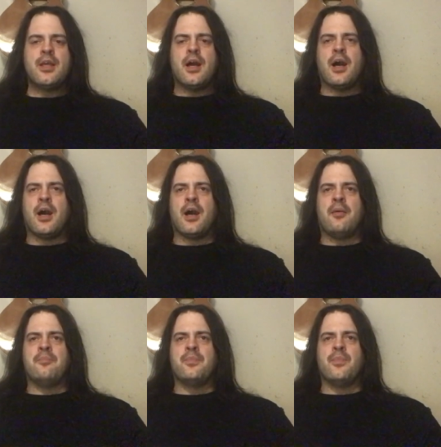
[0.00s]

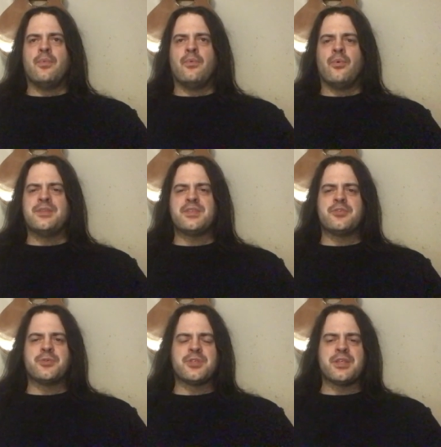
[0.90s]
Um, what's
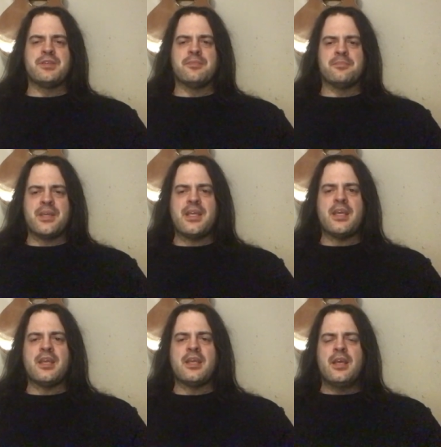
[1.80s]
interesting to
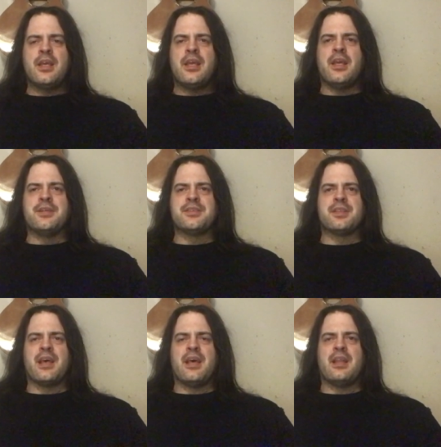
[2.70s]
me is
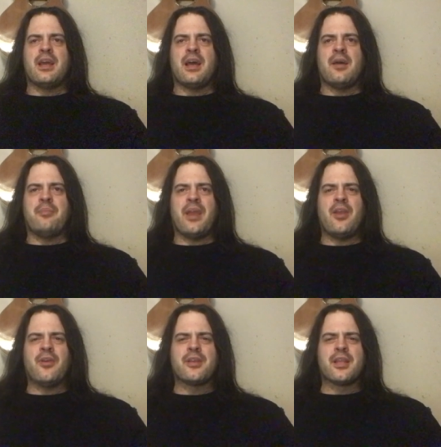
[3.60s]
that uh,
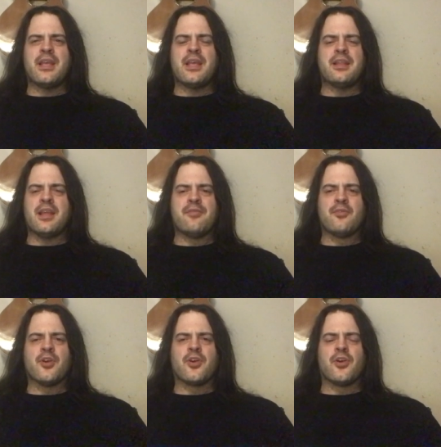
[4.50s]
apparently it
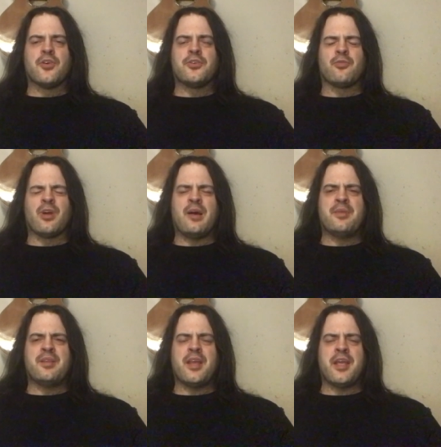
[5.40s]
never occurred to
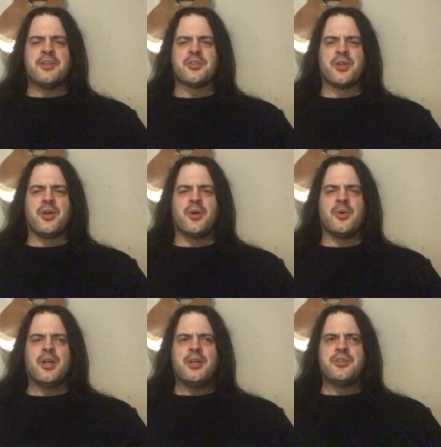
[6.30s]
Robin DiAngelo
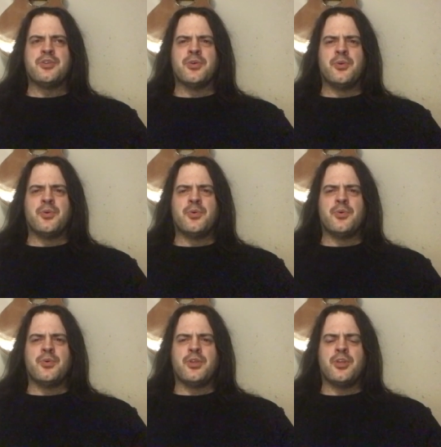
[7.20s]
to
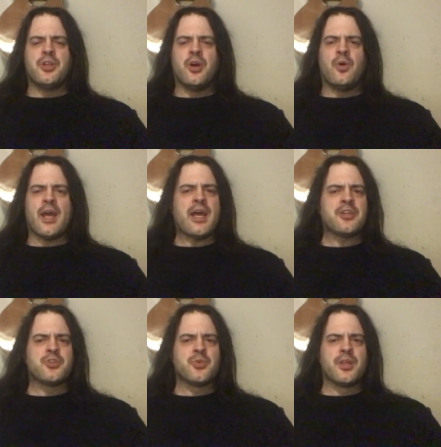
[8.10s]
you know
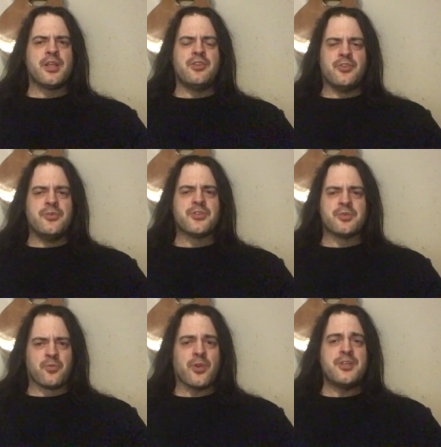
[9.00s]
actually do
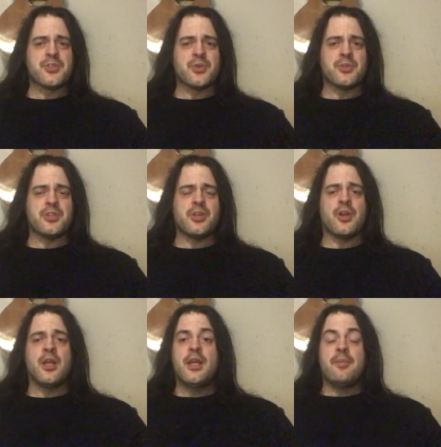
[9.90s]
some research
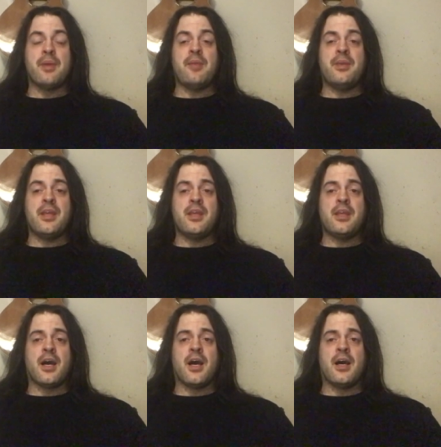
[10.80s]
here,
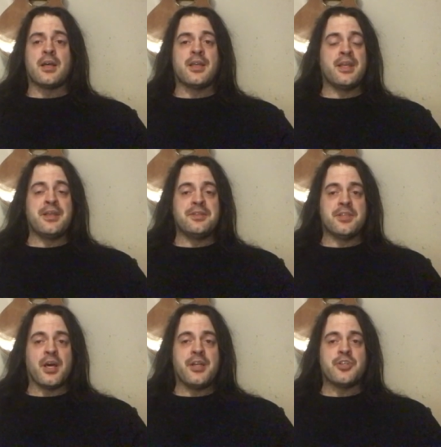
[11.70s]
maybe uh, get in
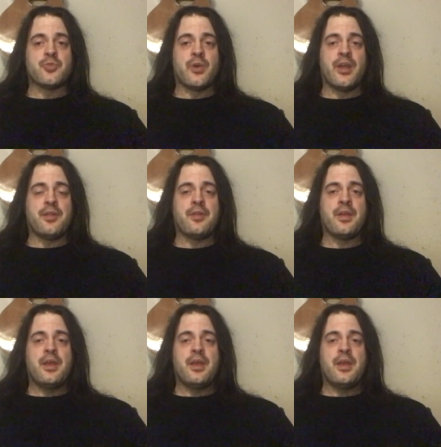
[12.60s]
touch with